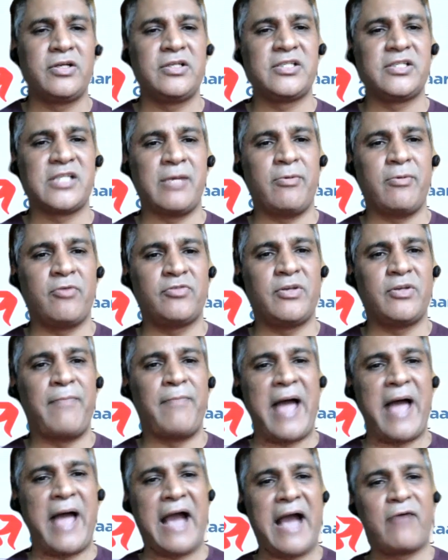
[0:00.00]
some of the
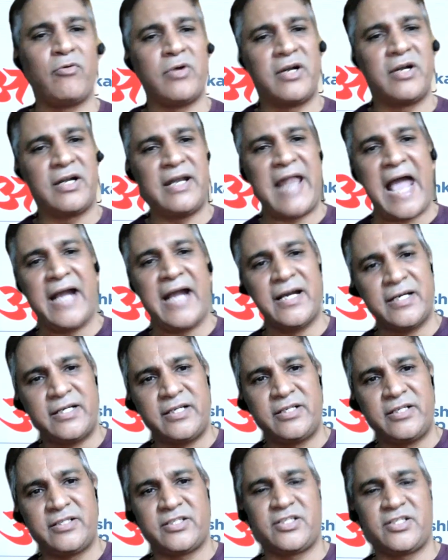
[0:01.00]
backward
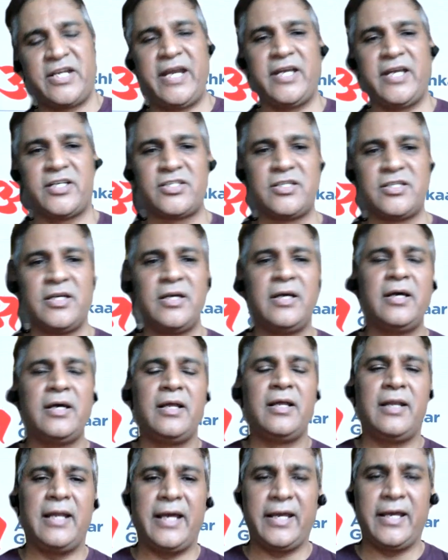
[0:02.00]
laggard states
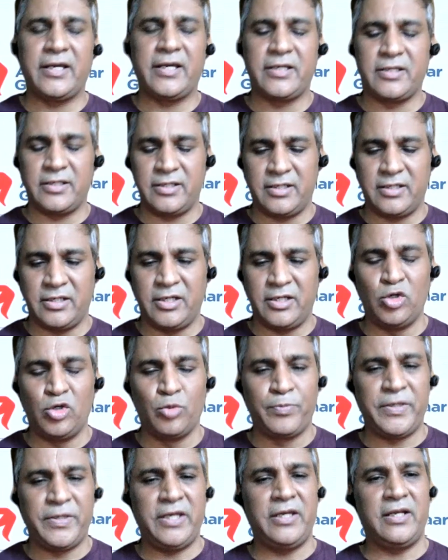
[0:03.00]
like
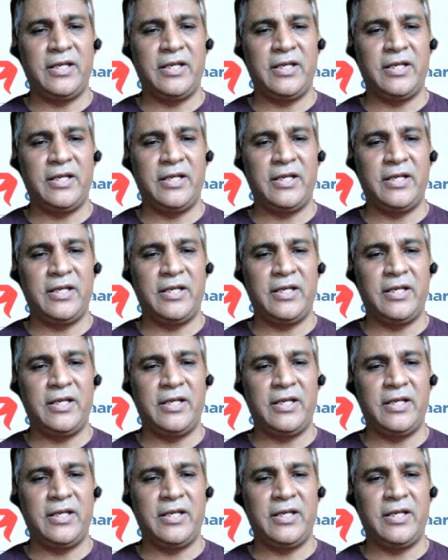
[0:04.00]
UP,